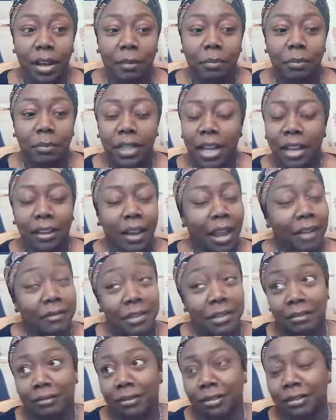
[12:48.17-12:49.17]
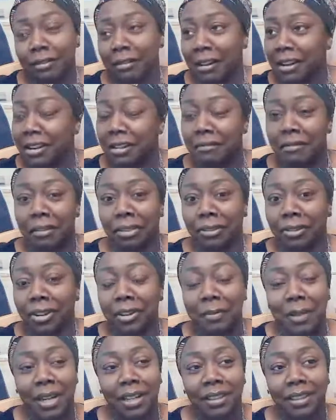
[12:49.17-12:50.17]
But I never
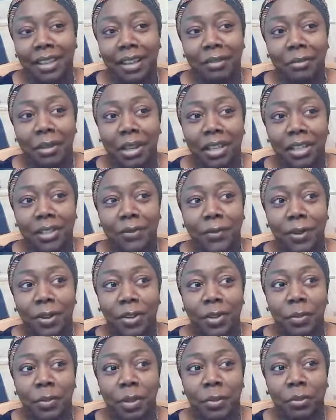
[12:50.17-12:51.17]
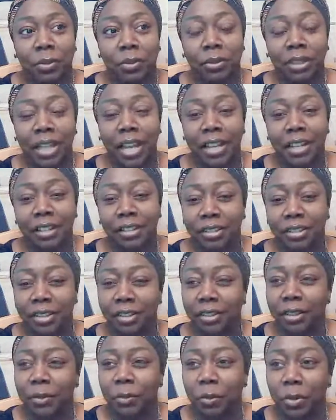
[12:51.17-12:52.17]
thought about it that way, as far as people not
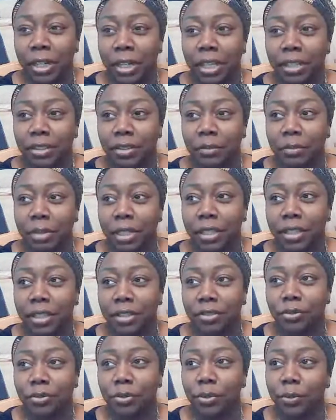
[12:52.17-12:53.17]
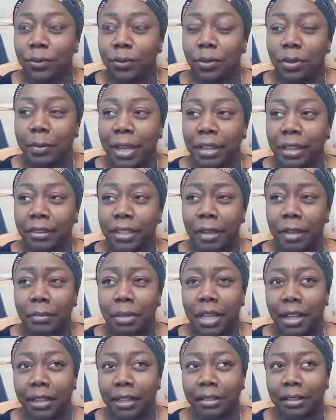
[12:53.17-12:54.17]
necessarily wanting to be truthful about that.
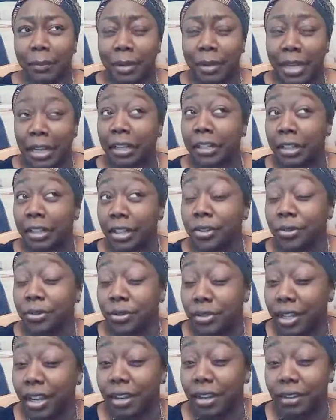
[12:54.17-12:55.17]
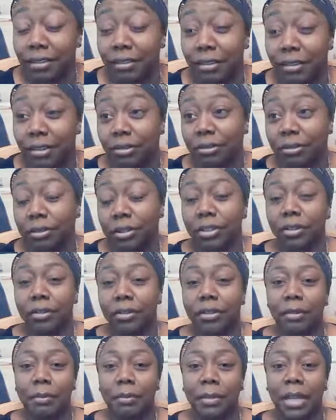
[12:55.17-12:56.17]
But I can understand it though.
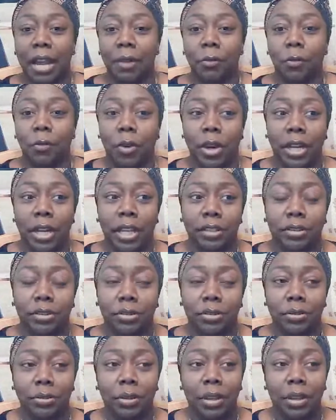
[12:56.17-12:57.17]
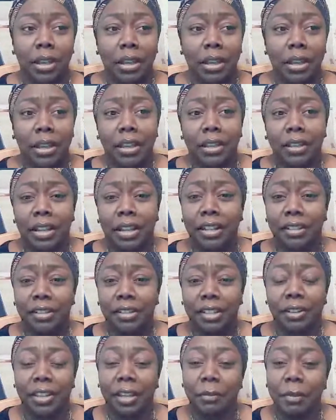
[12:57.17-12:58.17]
Them not wanting to, not
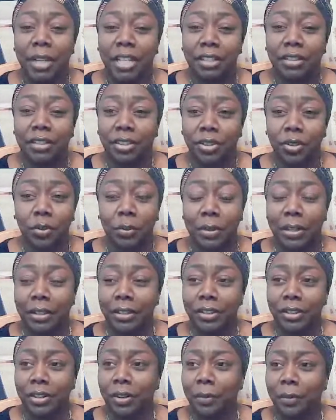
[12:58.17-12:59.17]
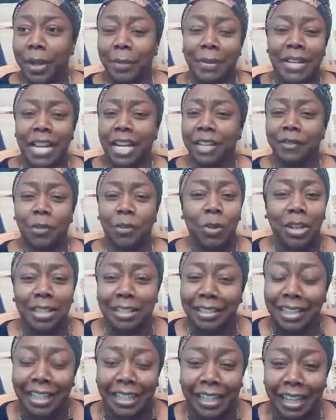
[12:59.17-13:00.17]
necessarily admit it to you, but maybe not even want
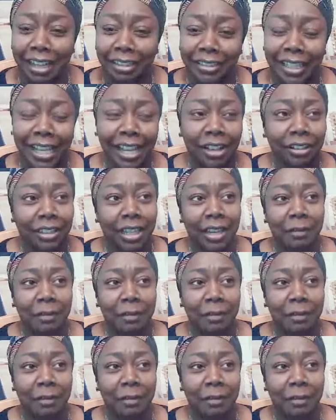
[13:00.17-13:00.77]
to say it out loud.